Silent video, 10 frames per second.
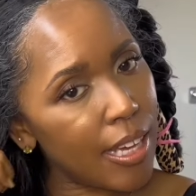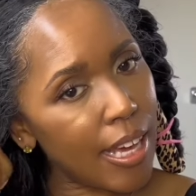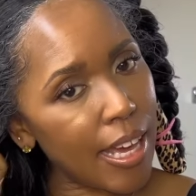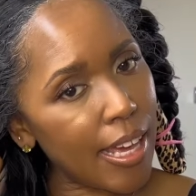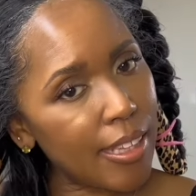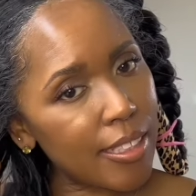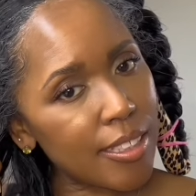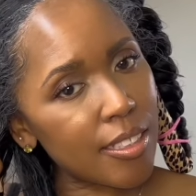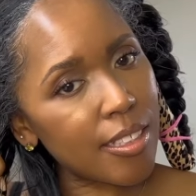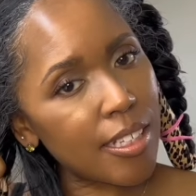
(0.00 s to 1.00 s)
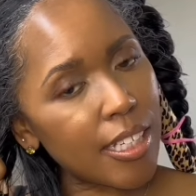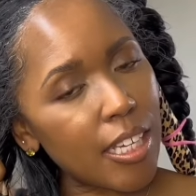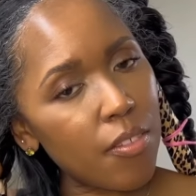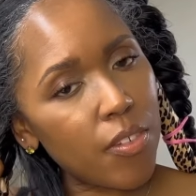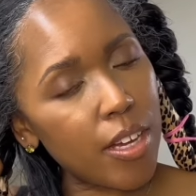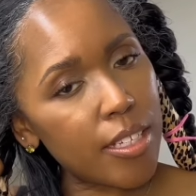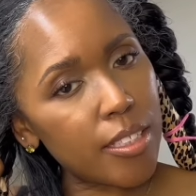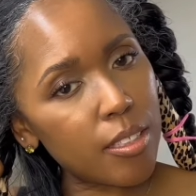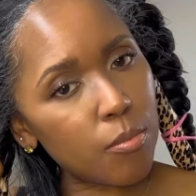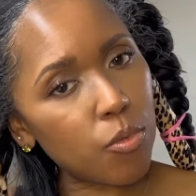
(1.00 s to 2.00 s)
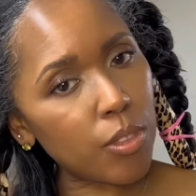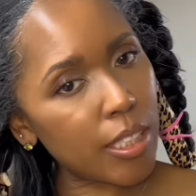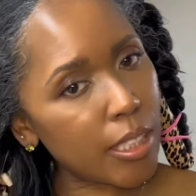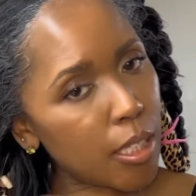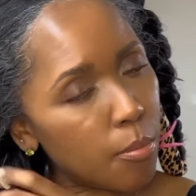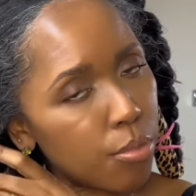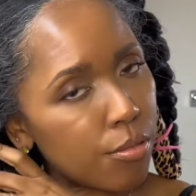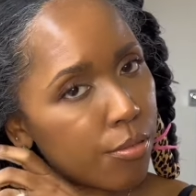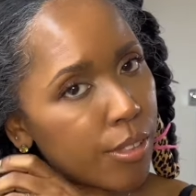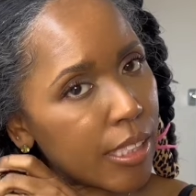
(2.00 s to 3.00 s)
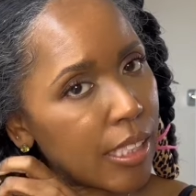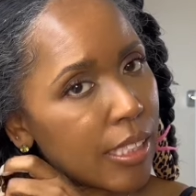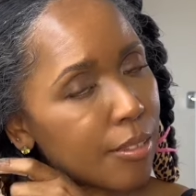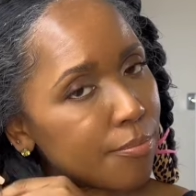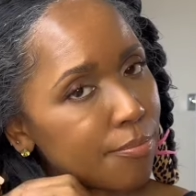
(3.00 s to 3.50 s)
And this is gonna give us some really pretty